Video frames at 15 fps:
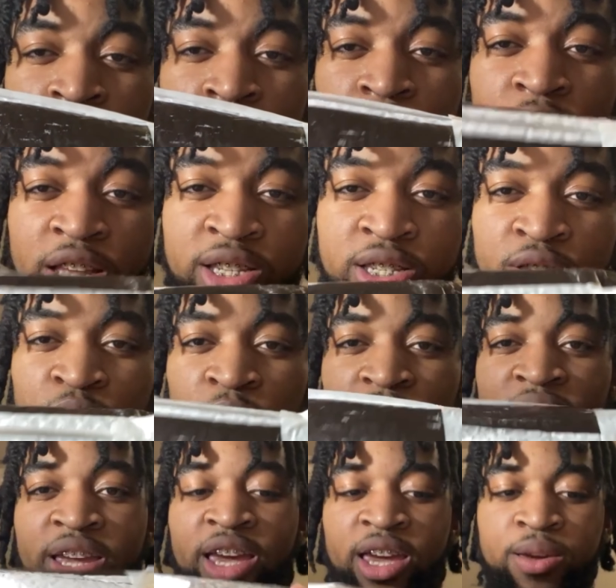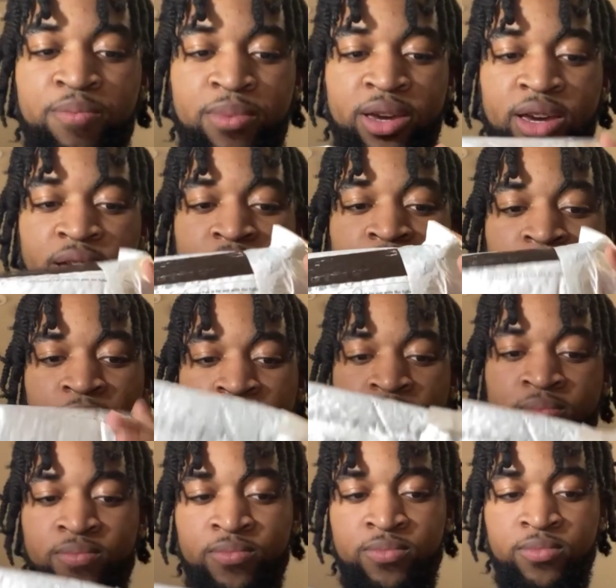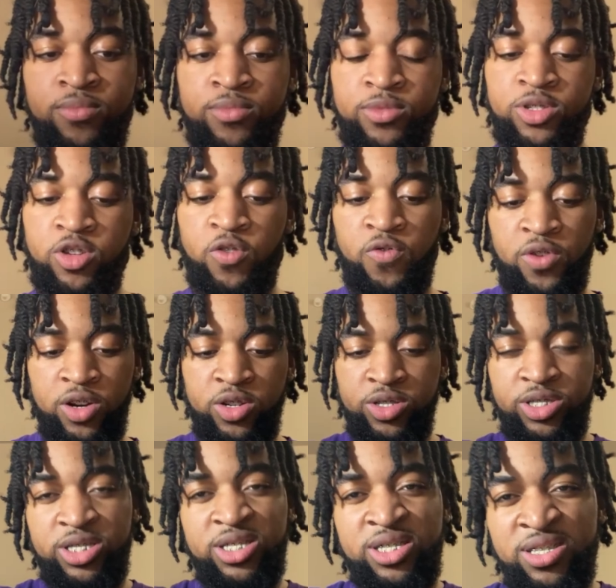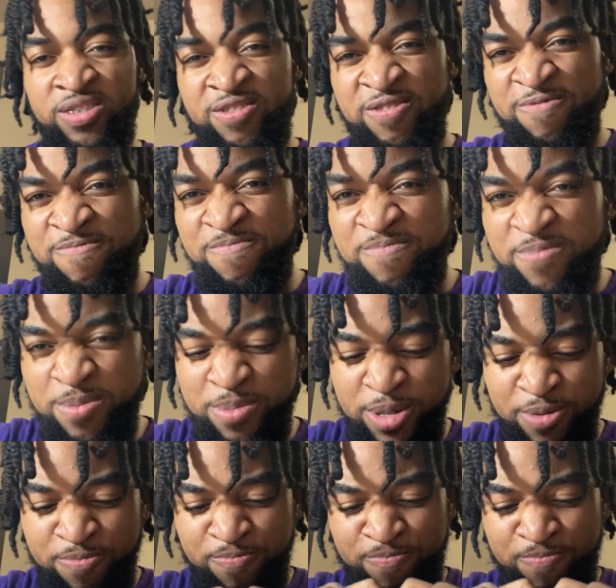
This is what it came in. So first, let me...